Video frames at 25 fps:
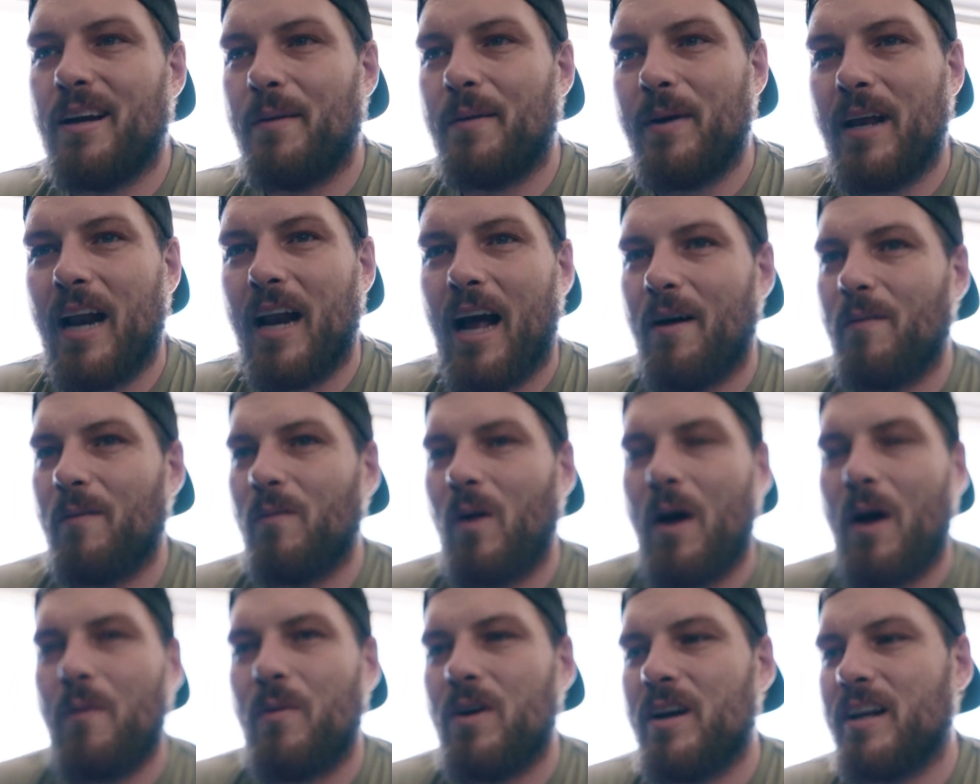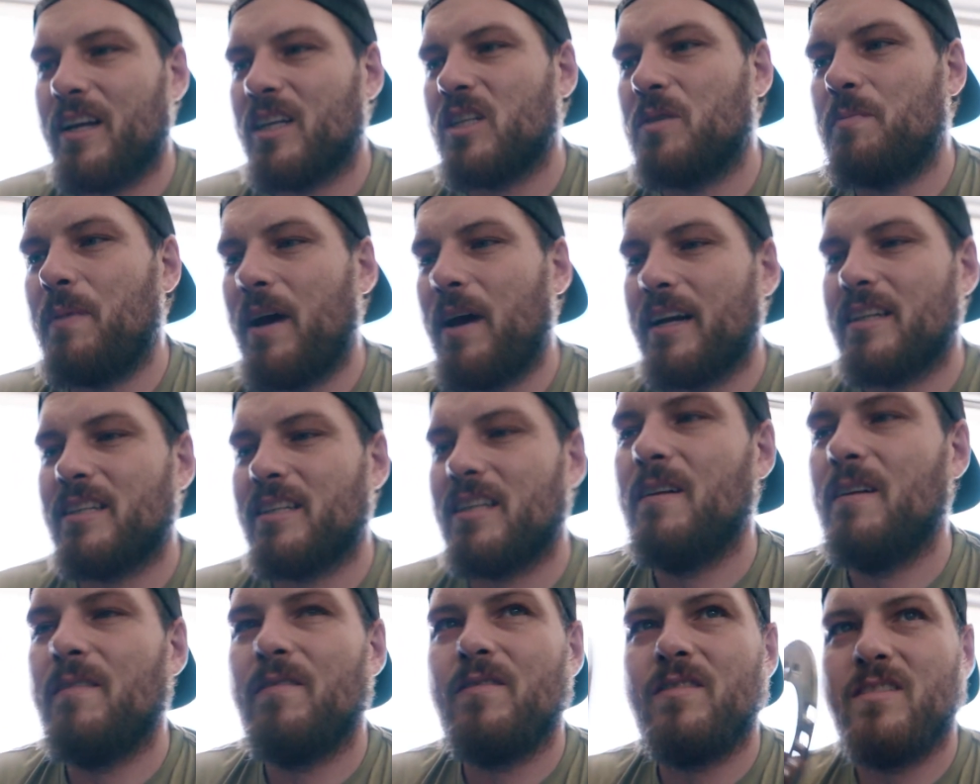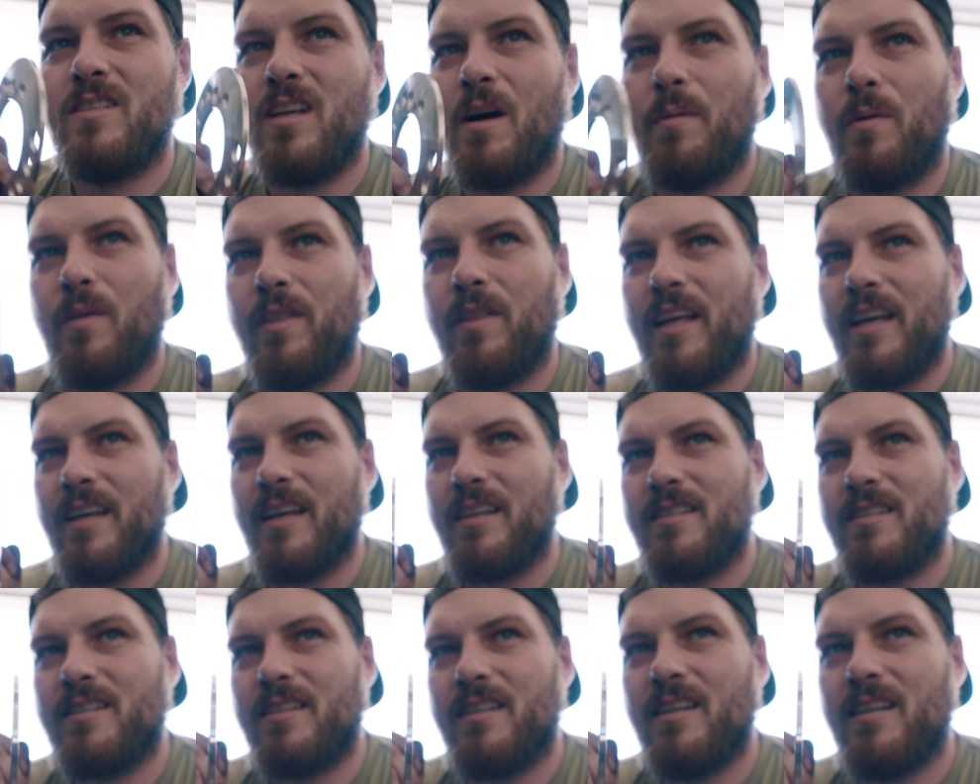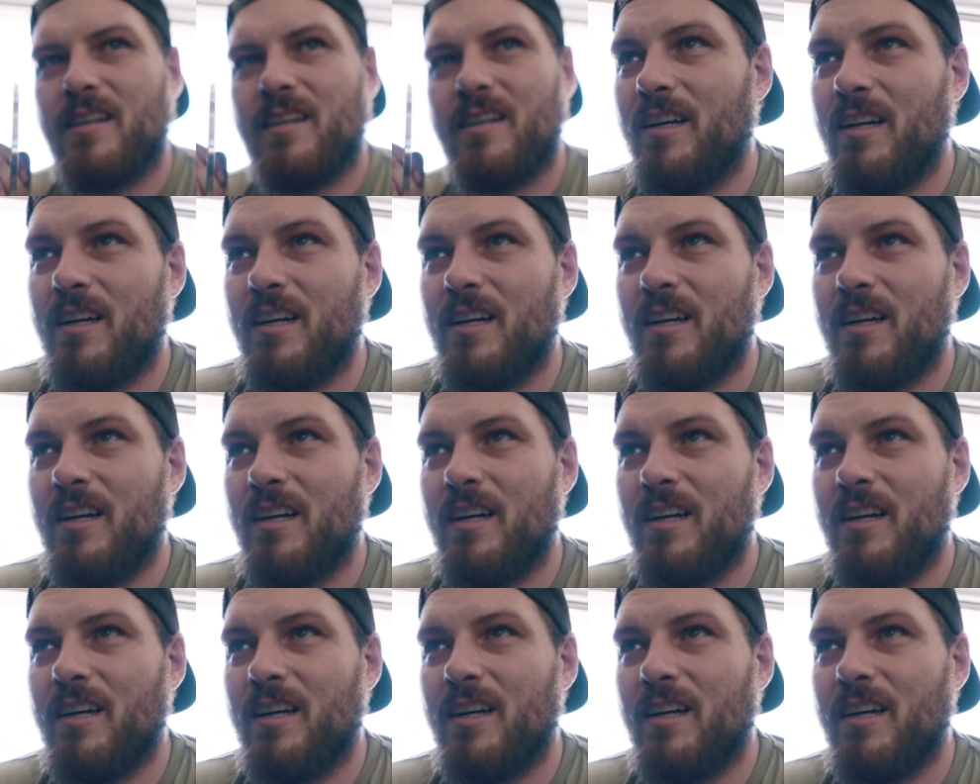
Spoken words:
I mean, I wouldn't expect double this